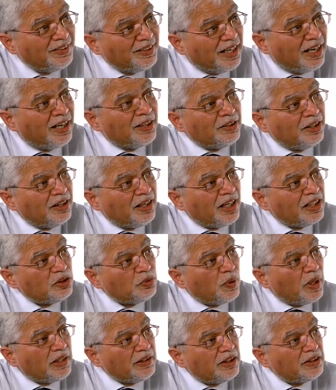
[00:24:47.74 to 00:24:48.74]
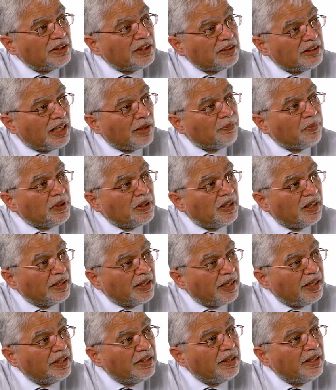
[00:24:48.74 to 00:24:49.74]
that underlies why these things happen
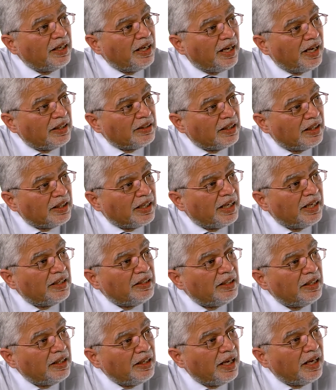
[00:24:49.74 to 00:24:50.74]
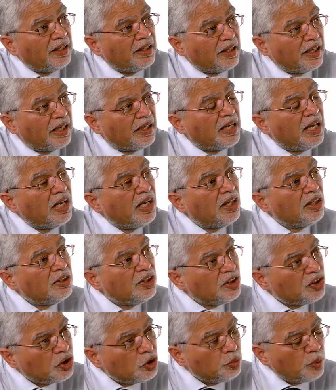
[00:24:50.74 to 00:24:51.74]
again and again and again.
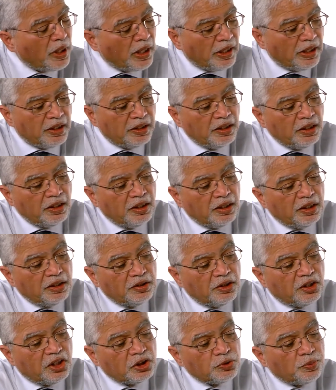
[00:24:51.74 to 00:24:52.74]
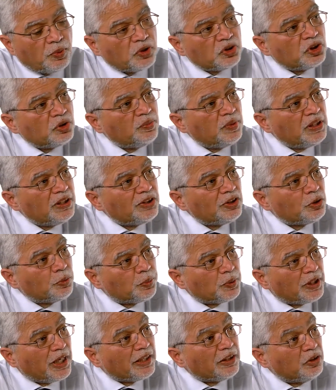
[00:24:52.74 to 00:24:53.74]
This is why the responsibility to
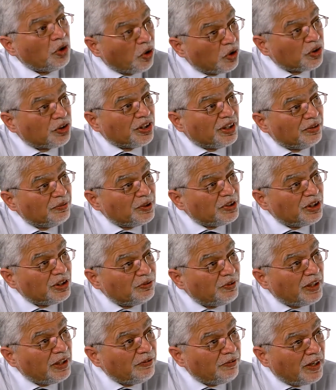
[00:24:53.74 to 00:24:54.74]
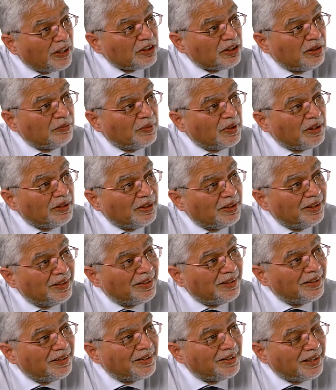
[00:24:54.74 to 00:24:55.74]
protect doctrine, which is very fashionable
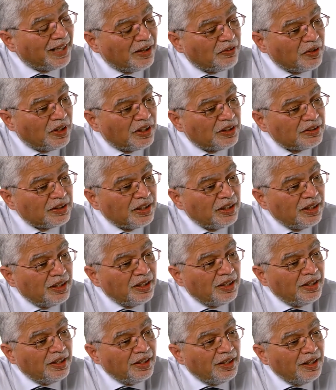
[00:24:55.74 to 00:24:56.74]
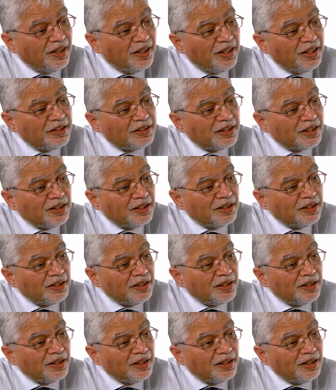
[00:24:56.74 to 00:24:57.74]
nowadays, is
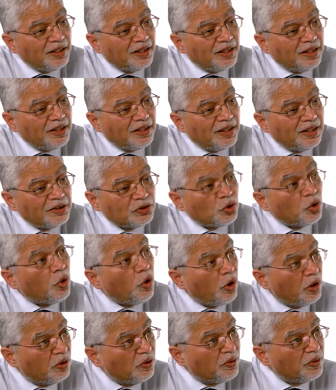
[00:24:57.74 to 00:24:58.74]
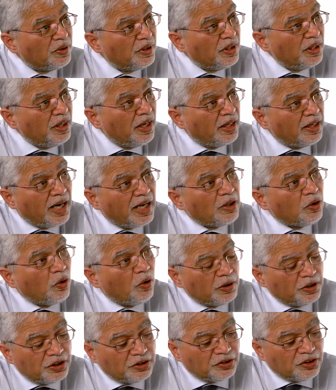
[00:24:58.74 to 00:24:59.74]
so hollow. And I
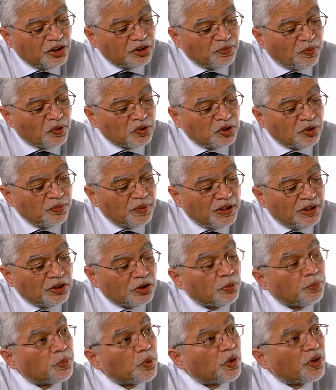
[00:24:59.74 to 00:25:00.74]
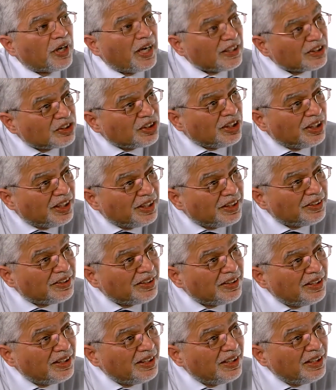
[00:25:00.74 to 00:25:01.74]
call this responsibility to
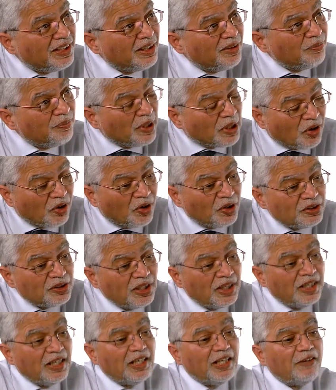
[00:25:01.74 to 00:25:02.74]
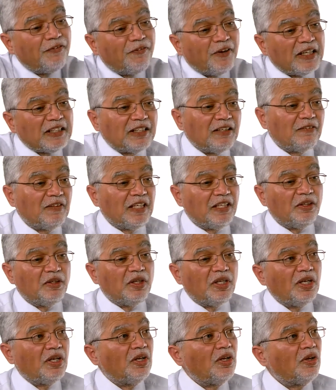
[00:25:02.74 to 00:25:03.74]
procrastinate, because effectively